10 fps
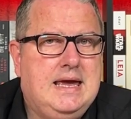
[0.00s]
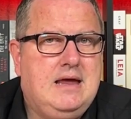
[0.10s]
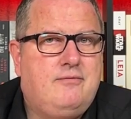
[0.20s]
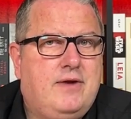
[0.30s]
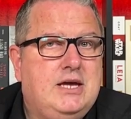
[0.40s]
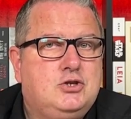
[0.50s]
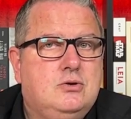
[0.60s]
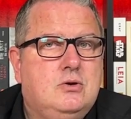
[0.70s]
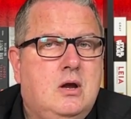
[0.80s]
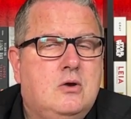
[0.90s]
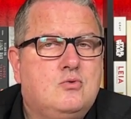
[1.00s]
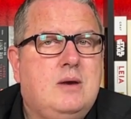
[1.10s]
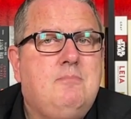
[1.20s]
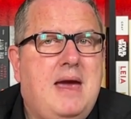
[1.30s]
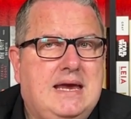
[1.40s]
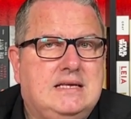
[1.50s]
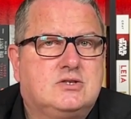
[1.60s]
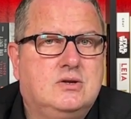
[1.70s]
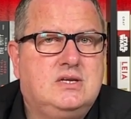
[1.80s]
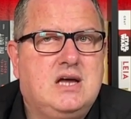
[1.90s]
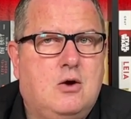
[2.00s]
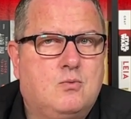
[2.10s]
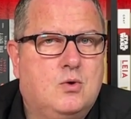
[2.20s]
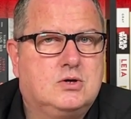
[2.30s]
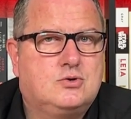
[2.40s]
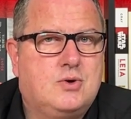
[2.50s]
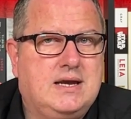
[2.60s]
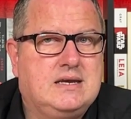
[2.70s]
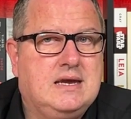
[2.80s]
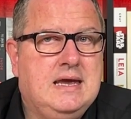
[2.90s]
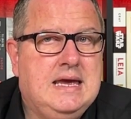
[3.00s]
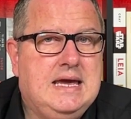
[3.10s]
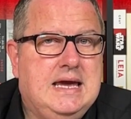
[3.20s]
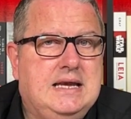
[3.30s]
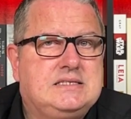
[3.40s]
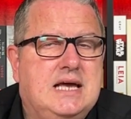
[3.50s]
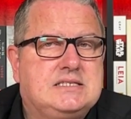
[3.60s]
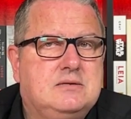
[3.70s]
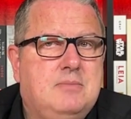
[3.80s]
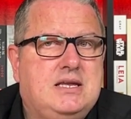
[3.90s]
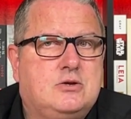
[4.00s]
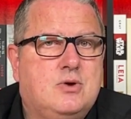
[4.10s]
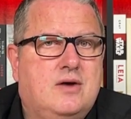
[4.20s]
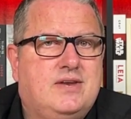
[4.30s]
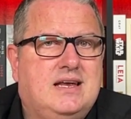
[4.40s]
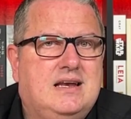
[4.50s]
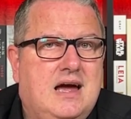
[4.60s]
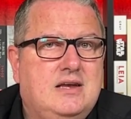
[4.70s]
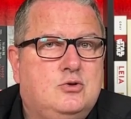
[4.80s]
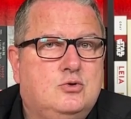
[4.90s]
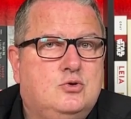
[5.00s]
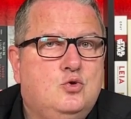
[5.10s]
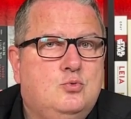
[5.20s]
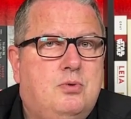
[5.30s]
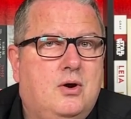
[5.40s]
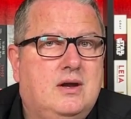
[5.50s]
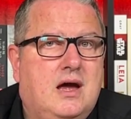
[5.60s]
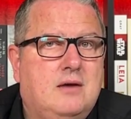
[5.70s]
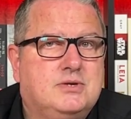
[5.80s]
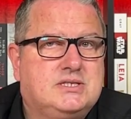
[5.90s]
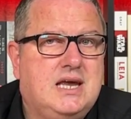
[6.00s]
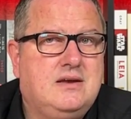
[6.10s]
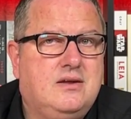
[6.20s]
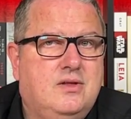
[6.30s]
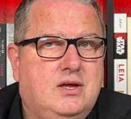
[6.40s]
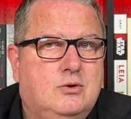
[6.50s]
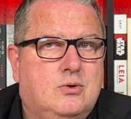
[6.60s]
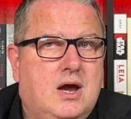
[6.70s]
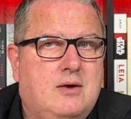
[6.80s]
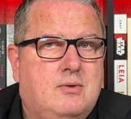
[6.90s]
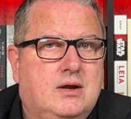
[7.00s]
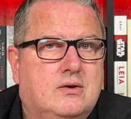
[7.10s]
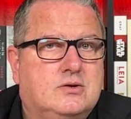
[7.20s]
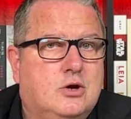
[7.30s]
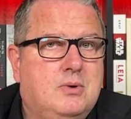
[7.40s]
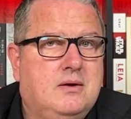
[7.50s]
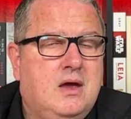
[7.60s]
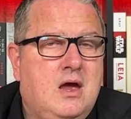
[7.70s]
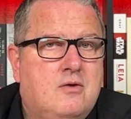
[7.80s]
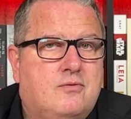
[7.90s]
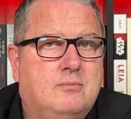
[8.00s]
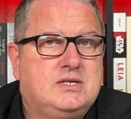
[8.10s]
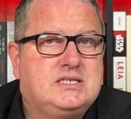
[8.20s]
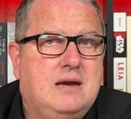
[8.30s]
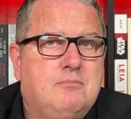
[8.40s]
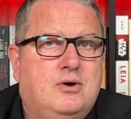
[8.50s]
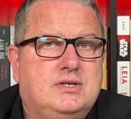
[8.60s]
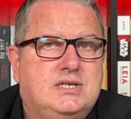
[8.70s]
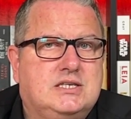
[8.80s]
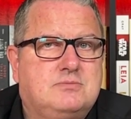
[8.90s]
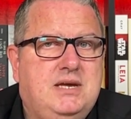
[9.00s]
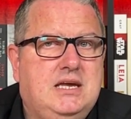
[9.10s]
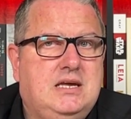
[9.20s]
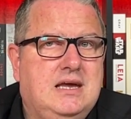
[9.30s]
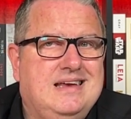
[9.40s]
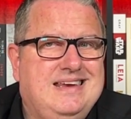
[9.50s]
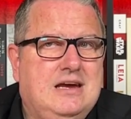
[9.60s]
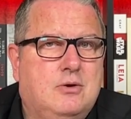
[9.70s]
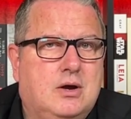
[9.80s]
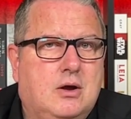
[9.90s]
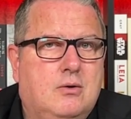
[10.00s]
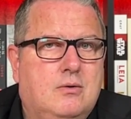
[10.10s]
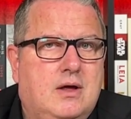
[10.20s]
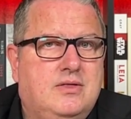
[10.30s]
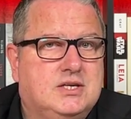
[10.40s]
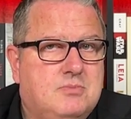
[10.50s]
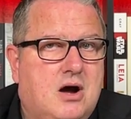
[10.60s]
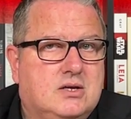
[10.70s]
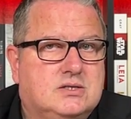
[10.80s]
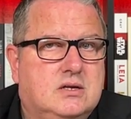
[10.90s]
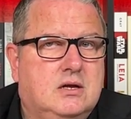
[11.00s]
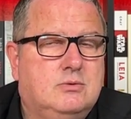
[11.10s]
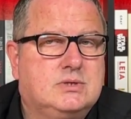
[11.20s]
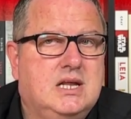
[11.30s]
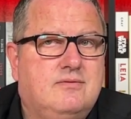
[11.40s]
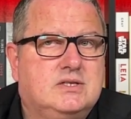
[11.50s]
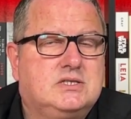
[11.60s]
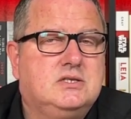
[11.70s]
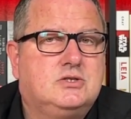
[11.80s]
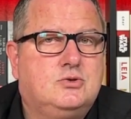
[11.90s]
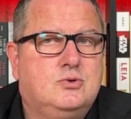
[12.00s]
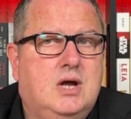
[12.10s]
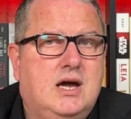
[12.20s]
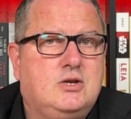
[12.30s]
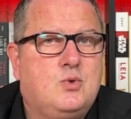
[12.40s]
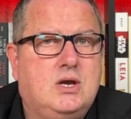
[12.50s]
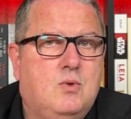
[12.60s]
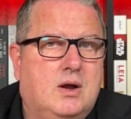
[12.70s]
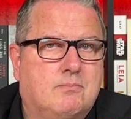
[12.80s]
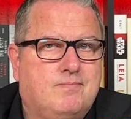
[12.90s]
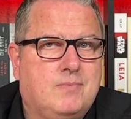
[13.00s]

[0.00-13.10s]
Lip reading: Inflation remains on a downward trend. It is estimated to have declined to 2.9% in the euro area in October from its 10.6 peak a year ago, and this mark is the lowest level since July 21.